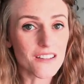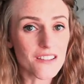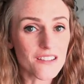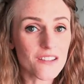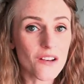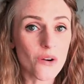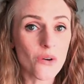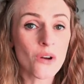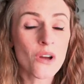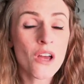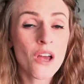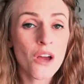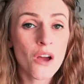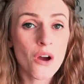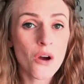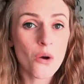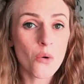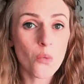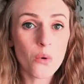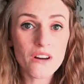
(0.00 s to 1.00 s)
So
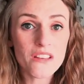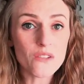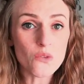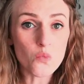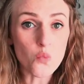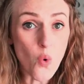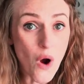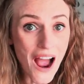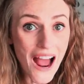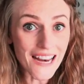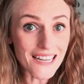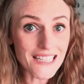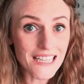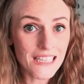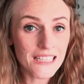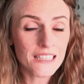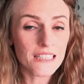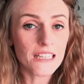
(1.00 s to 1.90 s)
what is a watt?